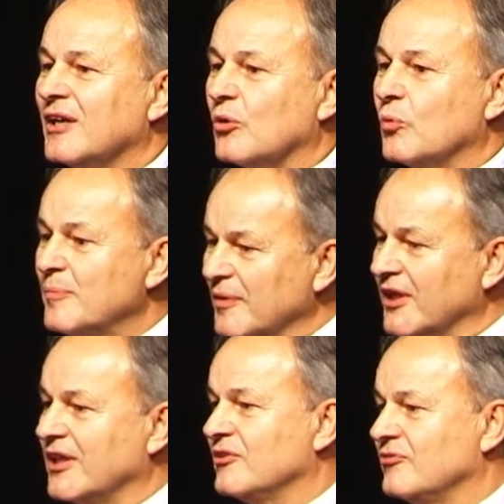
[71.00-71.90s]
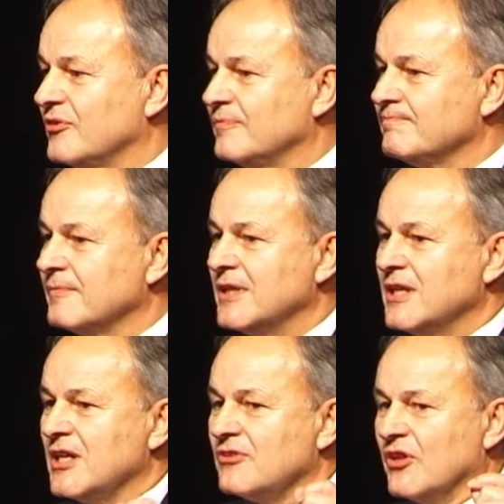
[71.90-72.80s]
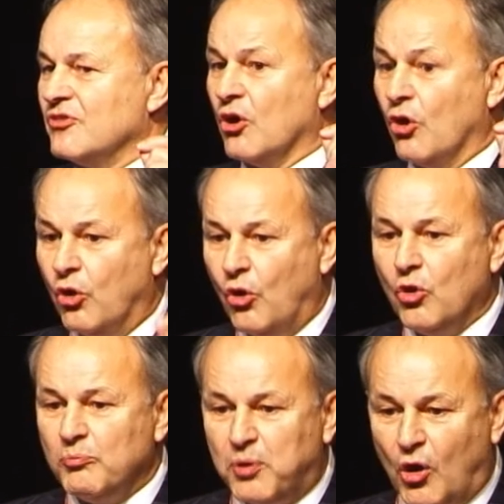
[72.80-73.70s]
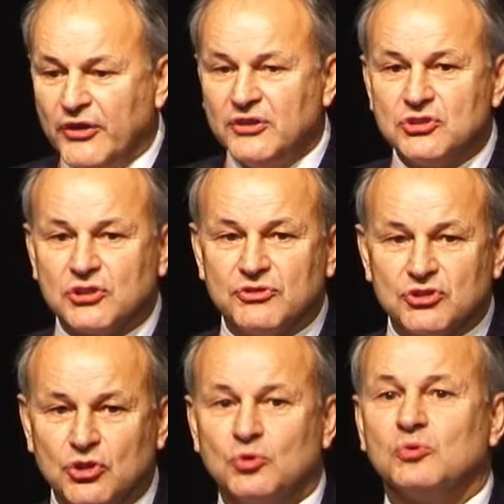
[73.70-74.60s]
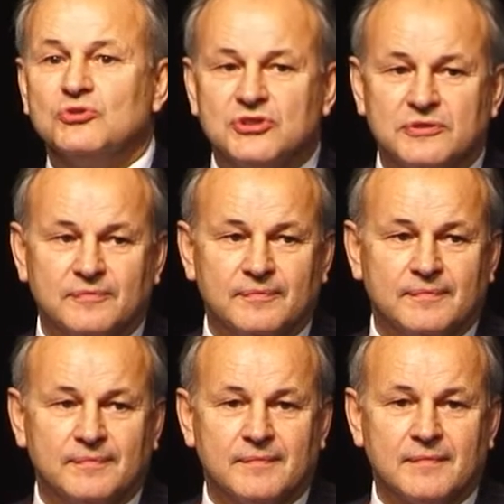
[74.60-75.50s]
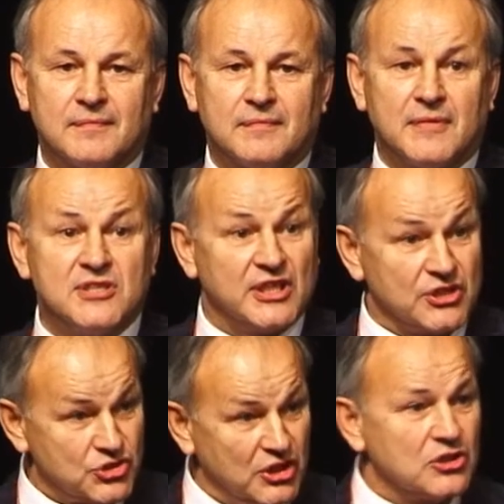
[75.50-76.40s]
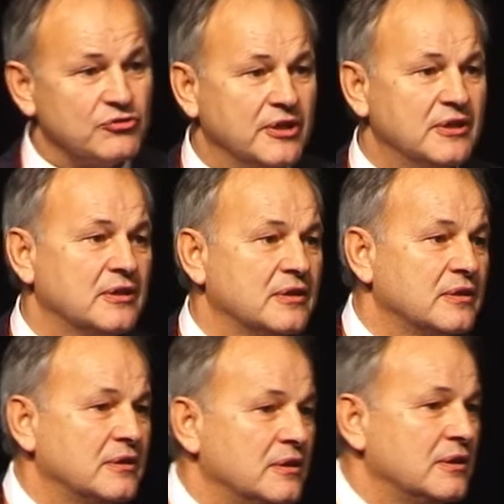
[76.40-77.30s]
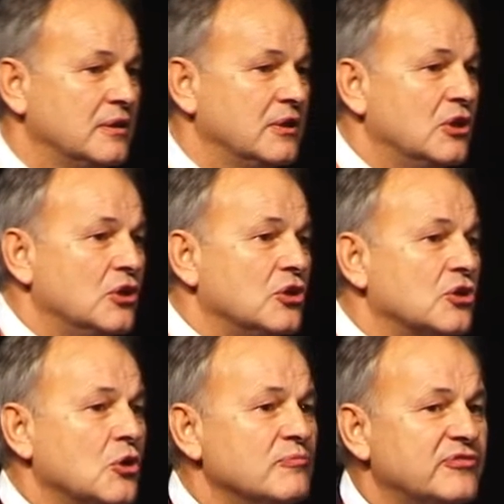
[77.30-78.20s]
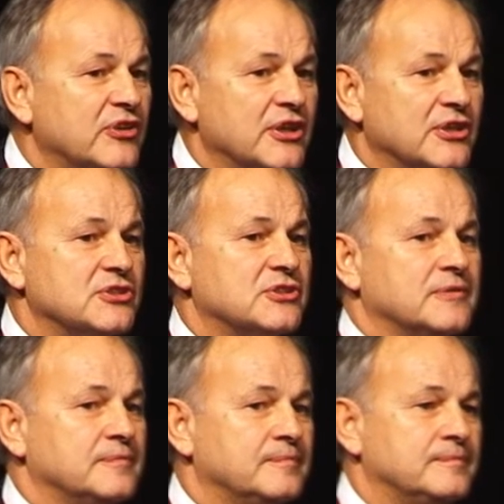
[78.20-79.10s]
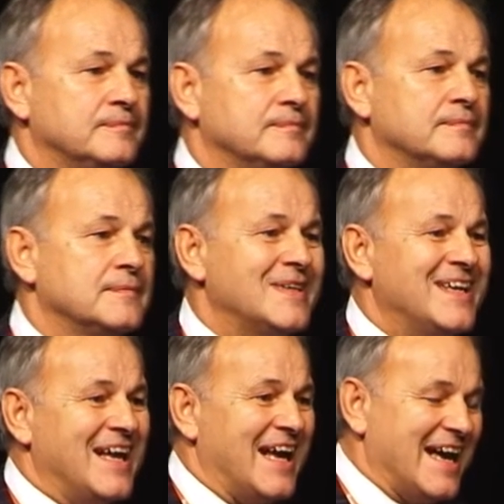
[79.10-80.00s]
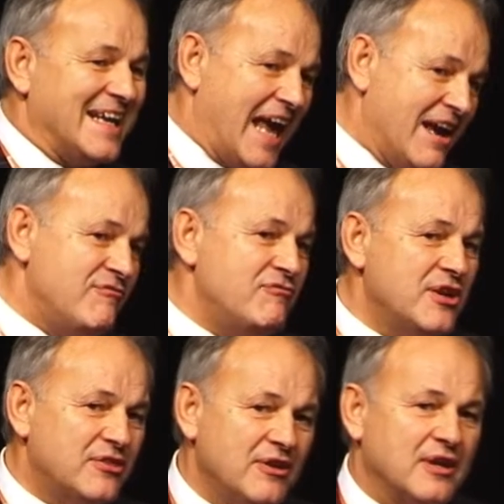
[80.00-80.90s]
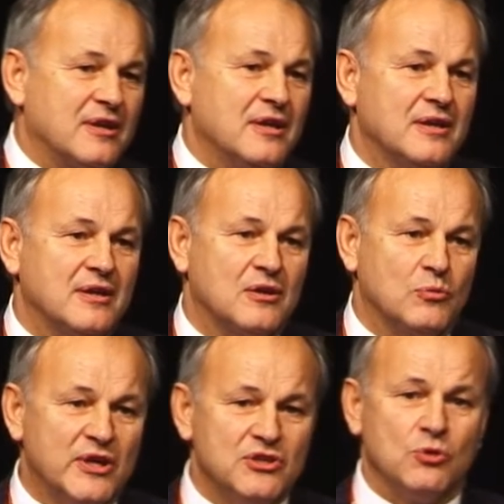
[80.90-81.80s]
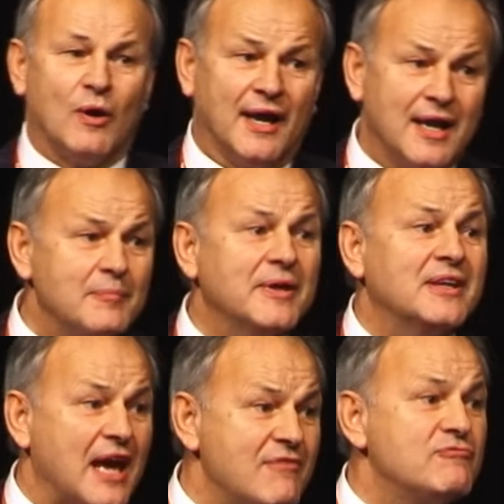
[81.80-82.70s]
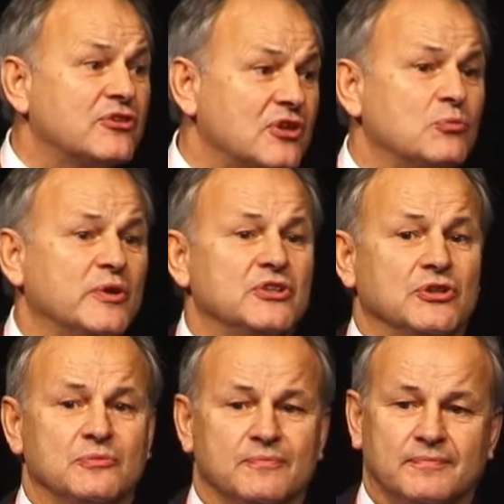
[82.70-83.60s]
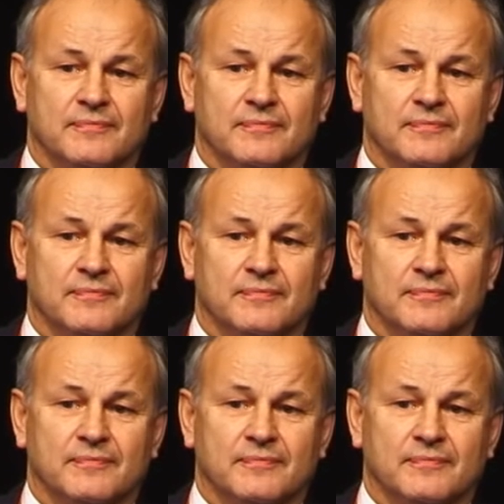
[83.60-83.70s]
We believe that the whole point of schools is that children come first. And everything we do, and I mean everything we do,